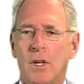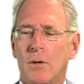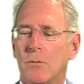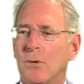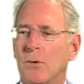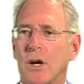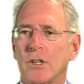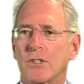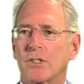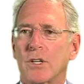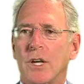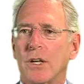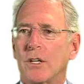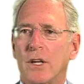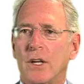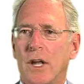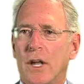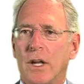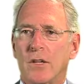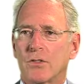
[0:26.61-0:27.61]
prostate
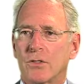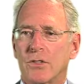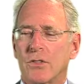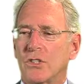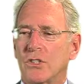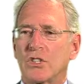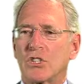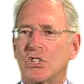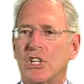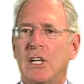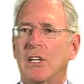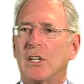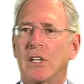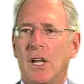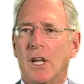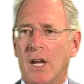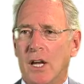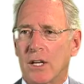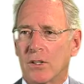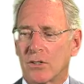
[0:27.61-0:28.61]
cancer to skin
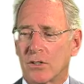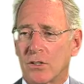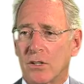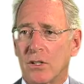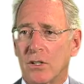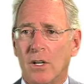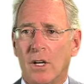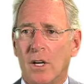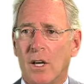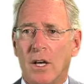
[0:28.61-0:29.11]
cancer.